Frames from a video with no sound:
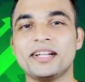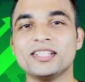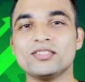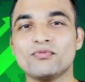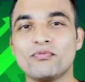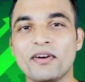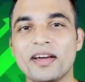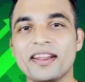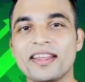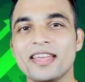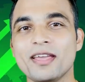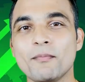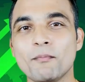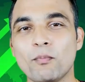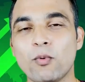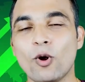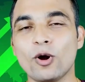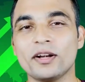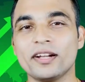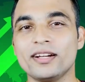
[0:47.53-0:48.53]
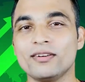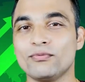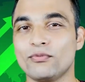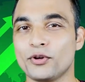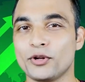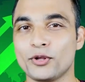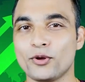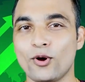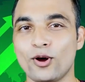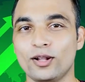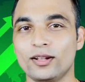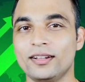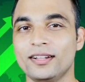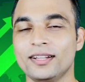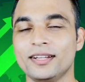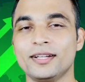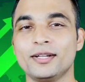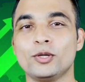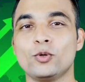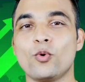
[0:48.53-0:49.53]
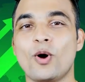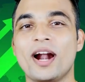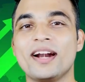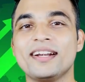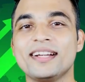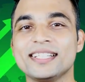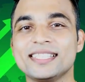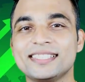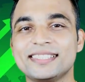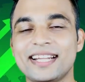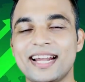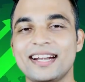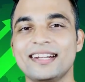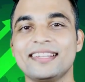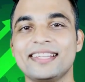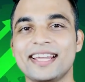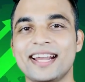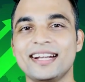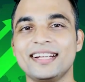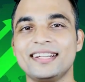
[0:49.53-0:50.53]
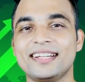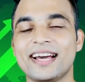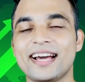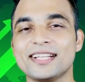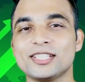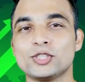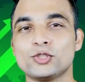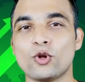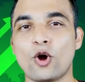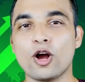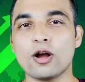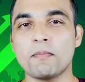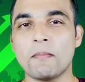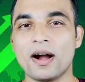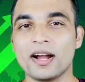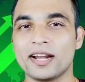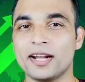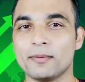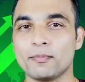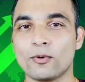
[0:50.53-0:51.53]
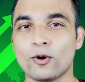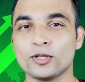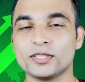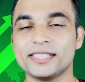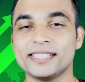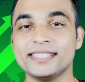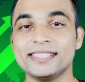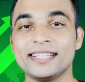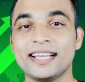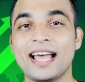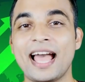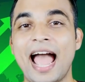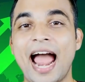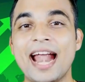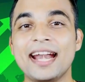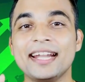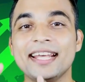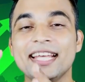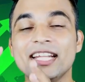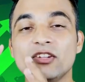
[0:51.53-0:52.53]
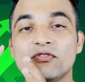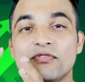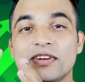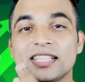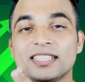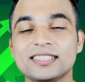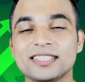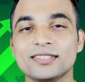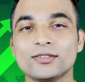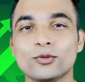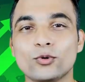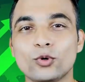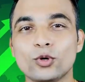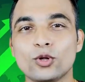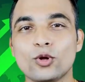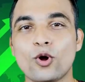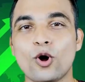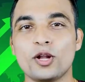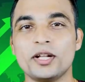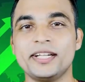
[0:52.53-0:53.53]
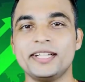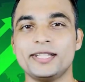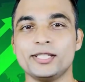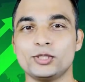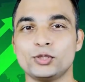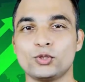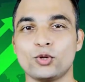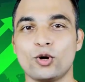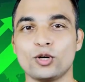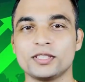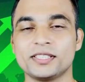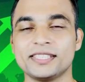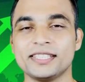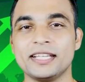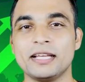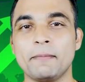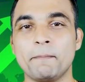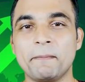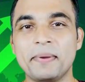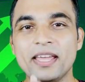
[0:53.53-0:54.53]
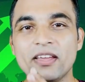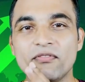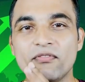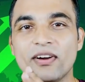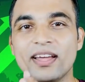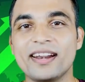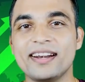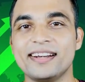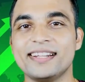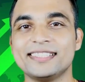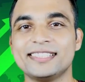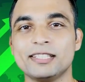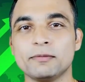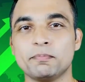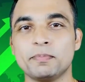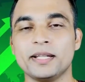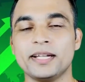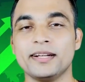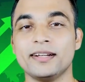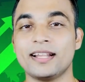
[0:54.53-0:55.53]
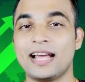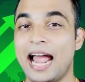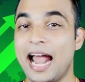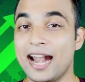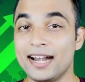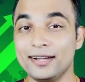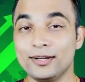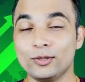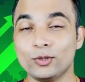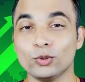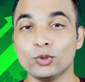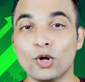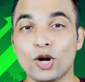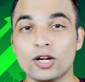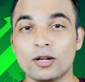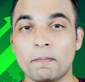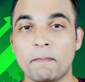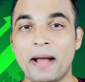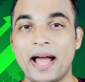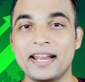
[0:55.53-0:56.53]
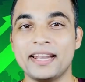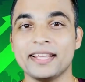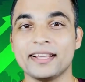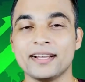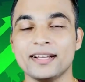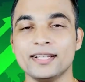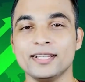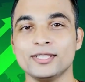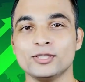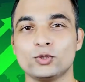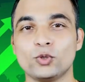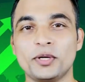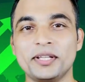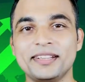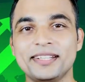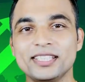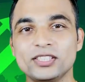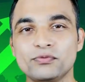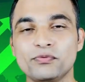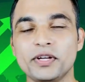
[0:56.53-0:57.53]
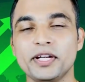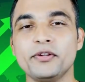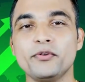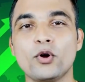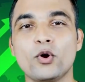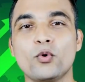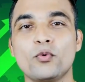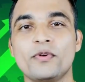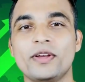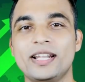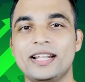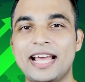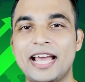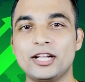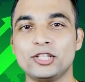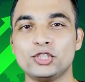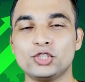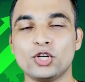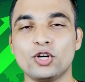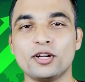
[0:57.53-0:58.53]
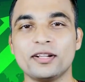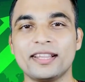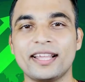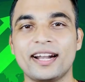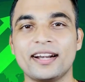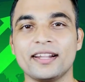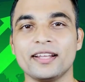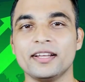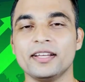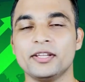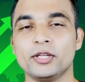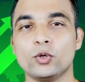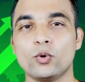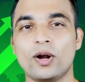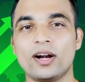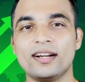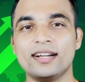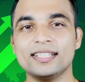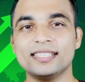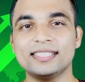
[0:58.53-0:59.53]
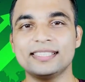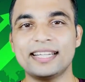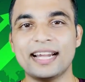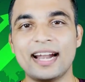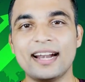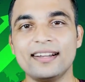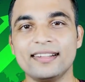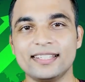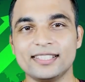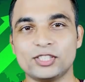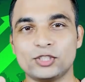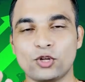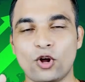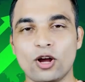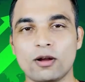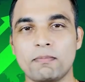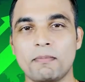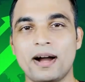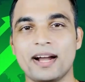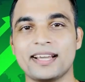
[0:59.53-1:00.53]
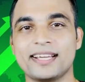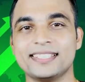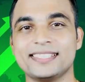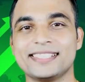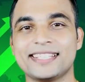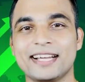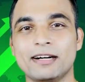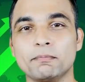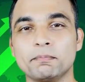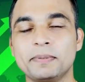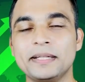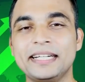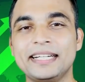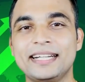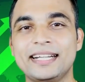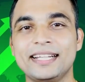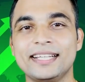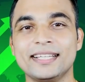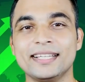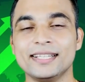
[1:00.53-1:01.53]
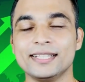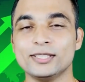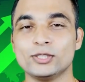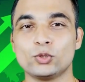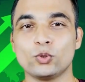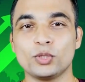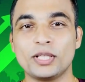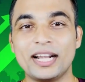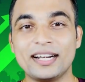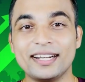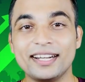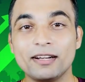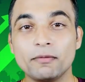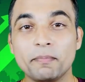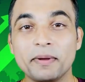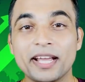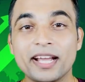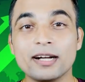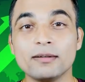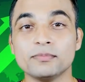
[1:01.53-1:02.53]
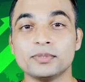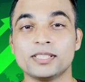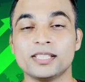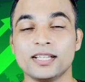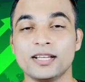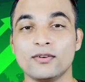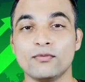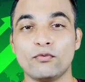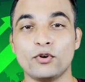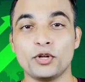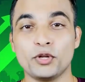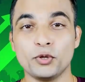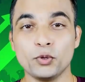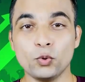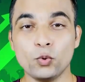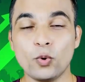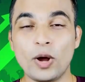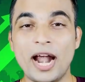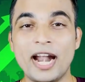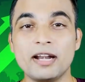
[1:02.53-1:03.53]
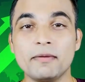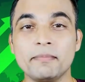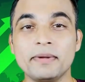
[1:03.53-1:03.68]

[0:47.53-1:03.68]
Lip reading: is very important for you all to understand the entire stock market process and invest in good quality stocks. Be very disciplined and do not panic. So in this video, we'll ensure that you understand the stock markets completely so that it becomes for you and